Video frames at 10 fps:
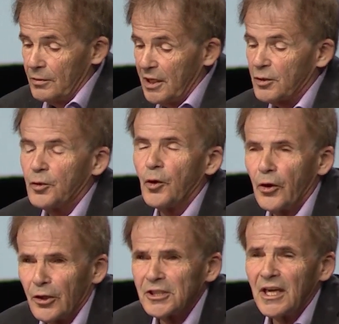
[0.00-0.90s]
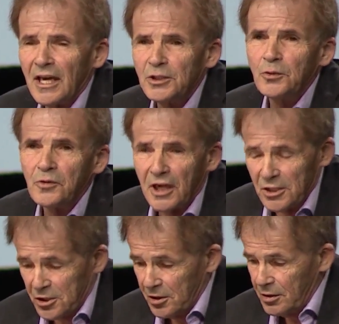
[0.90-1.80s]
that girls'
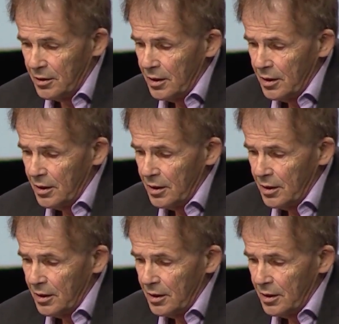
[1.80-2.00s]
education